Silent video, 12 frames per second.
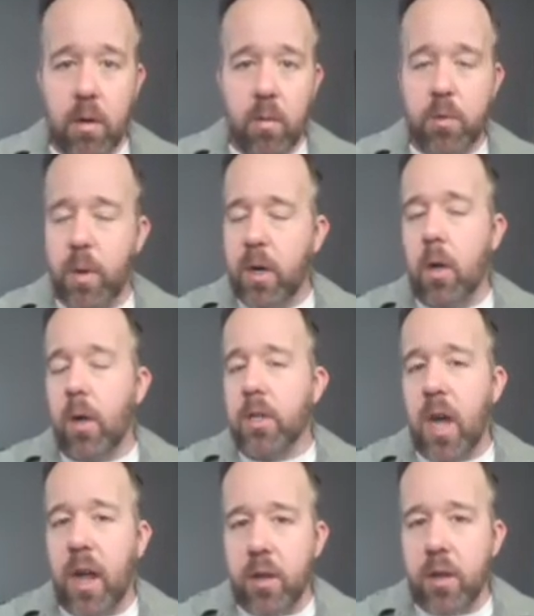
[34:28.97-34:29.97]
we call
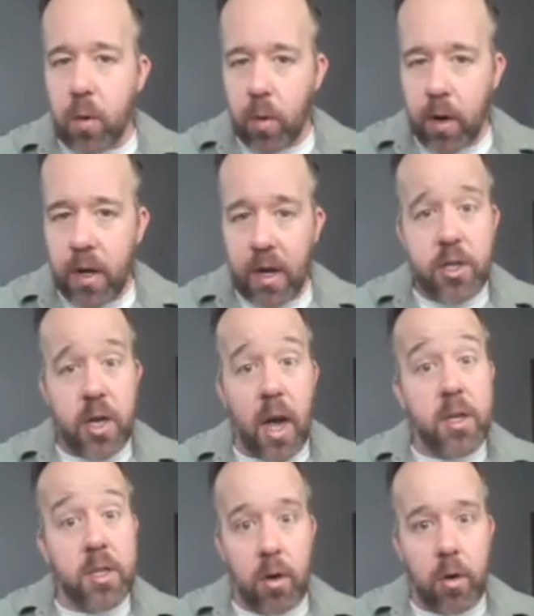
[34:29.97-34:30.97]
excitatory, it excites
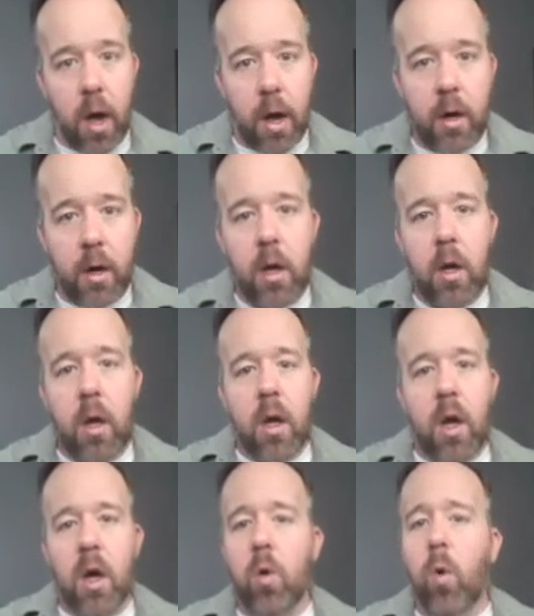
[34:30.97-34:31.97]
the neuron,
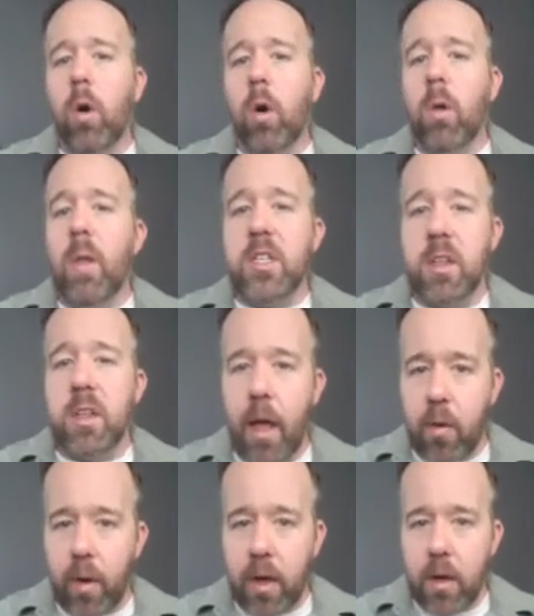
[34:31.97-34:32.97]
or less
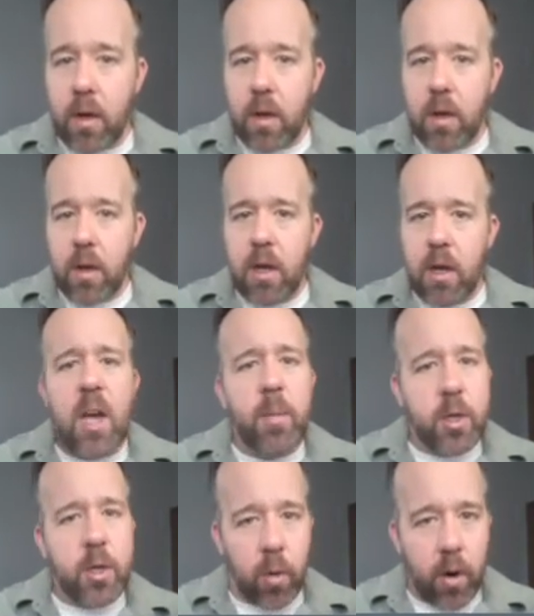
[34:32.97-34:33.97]
likely,
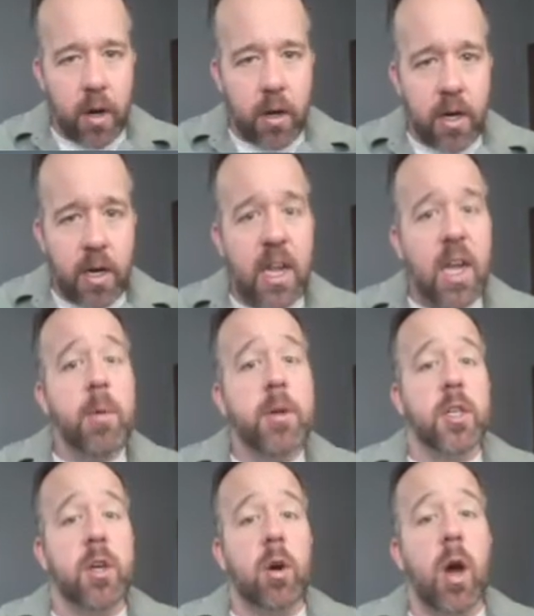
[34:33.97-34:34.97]
inhibitory, it inhibits the
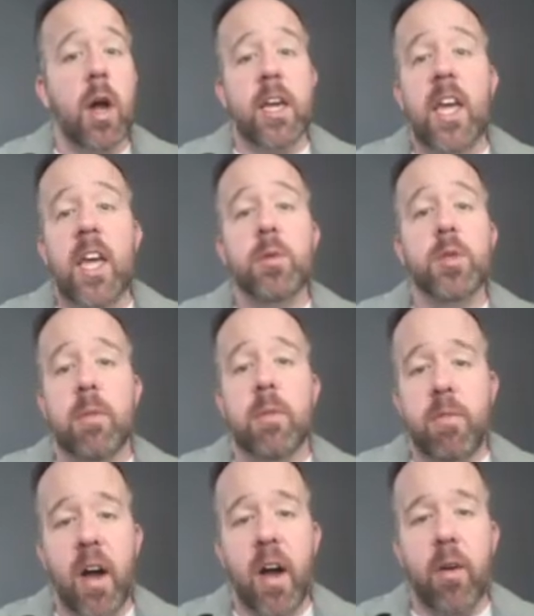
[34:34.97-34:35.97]
neuron, it keeps it from
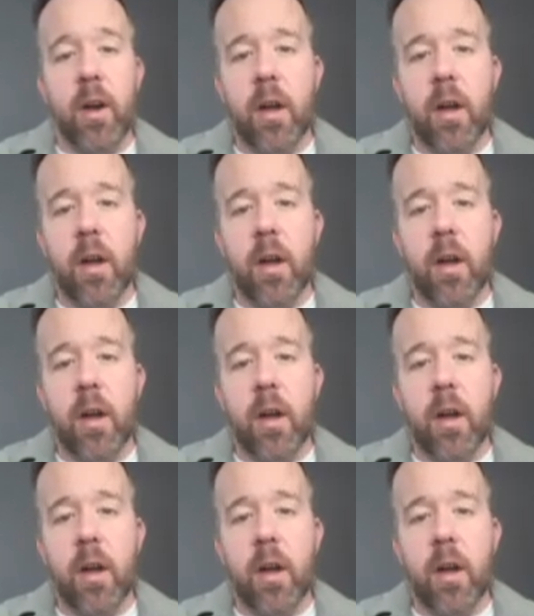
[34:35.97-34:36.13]
firing.